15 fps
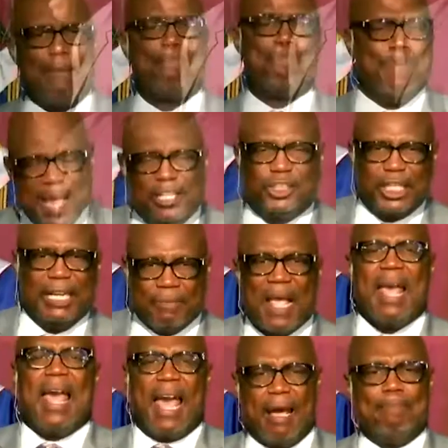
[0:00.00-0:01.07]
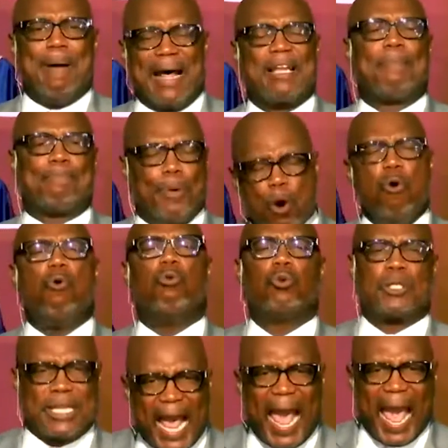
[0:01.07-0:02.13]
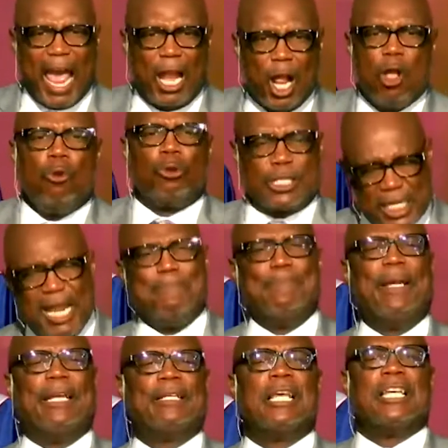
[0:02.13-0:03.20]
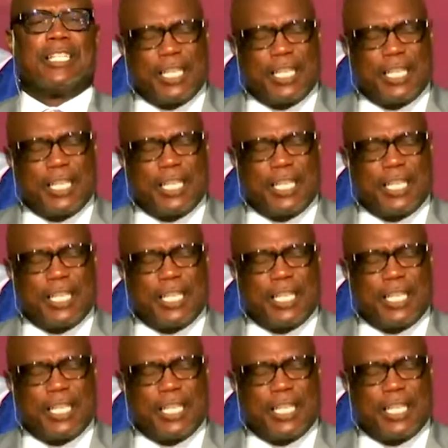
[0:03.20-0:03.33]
and beaching and by the poolside slipping,